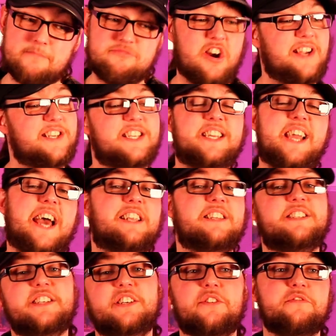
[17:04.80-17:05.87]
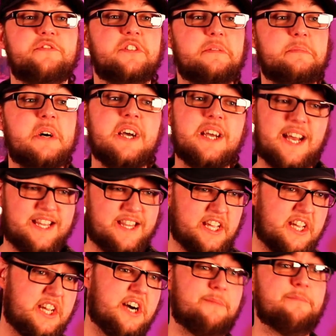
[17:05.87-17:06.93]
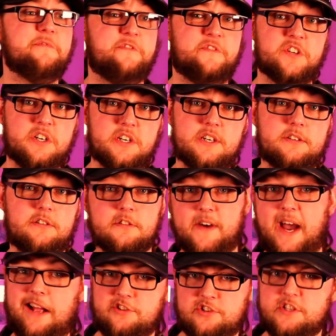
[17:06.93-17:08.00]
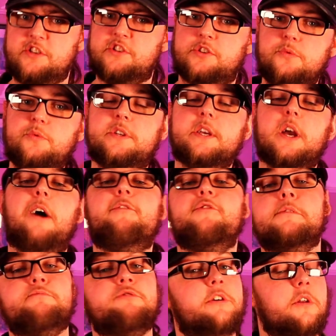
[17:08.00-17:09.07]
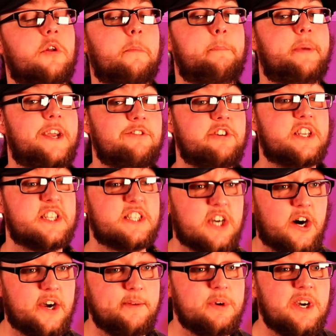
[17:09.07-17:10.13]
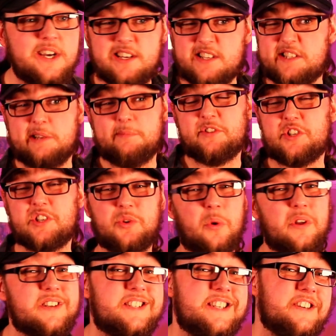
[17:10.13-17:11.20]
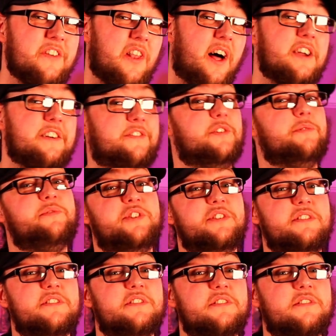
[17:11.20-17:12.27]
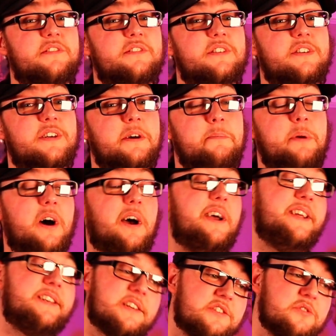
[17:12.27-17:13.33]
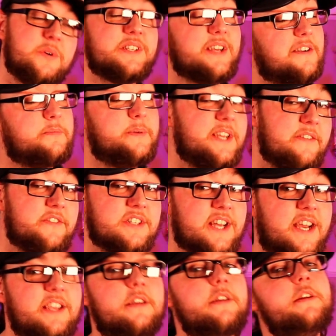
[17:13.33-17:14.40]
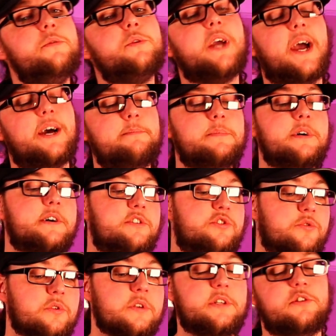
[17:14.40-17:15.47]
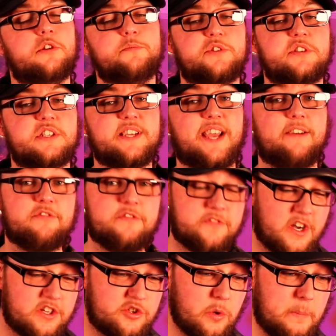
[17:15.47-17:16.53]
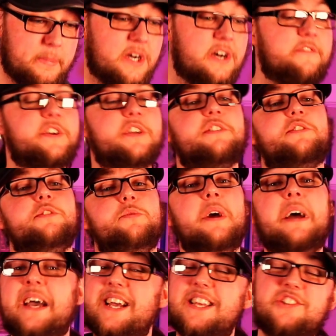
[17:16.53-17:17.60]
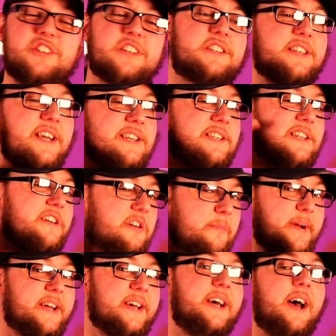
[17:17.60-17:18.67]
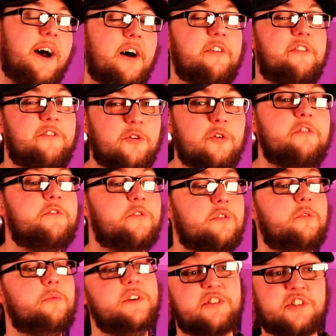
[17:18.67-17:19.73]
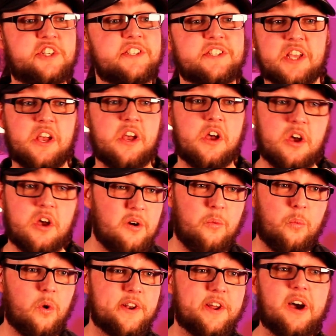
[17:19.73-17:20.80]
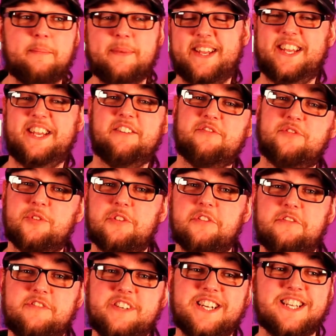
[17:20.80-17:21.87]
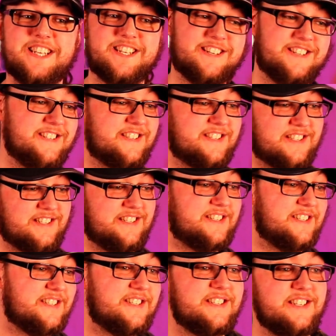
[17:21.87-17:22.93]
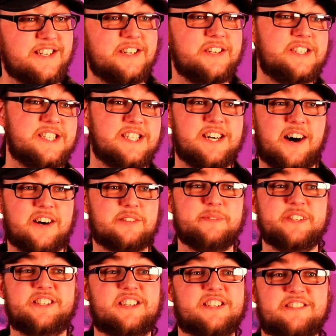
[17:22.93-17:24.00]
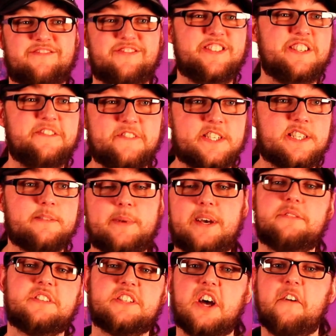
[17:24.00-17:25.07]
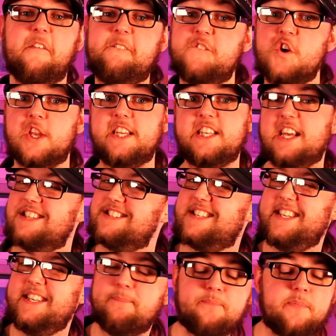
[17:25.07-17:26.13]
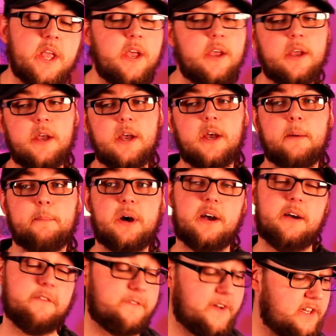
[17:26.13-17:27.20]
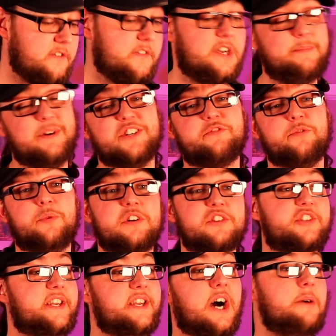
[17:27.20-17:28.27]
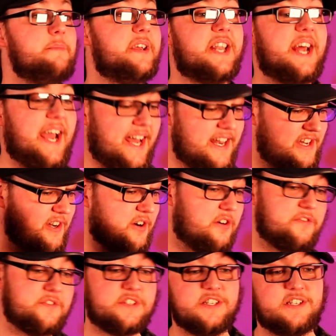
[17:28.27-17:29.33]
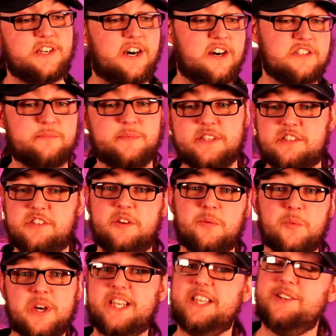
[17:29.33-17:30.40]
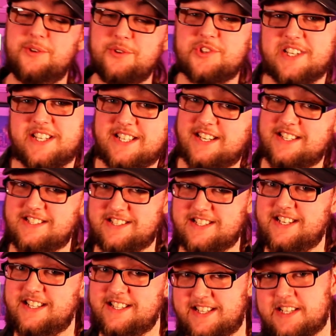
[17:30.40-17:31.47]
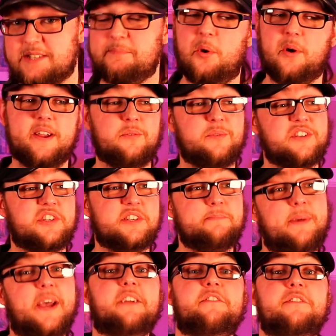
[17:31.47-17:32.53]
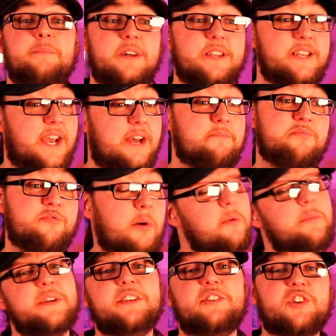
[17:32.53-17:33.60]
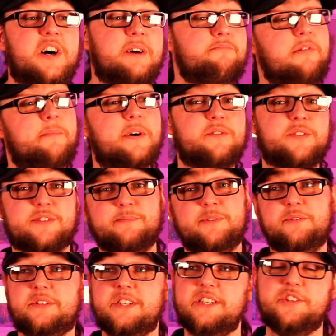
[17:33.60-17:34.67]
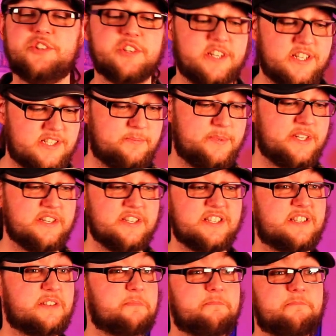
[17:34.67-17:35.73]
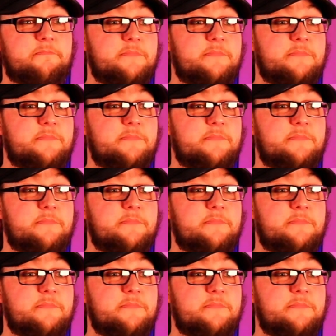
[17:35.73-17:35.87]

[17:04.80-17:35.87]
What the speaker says: practicality of them and the comfort of actually suiting up for a prolonged period of time. Some are just quality of life options. But it doesn't always have to be give and take. You can merge all of these options together and find your perfect suit. It just takes a little bit of forethought, which is what I'm here for, really, because, you know, Artemis doesn't really think about stuff fully, does he? But thank you very much for watching. I'm going to hand it off to Artemis doing what he usually does at this point, which is beg for money and probably try and promote some new t-shirts, because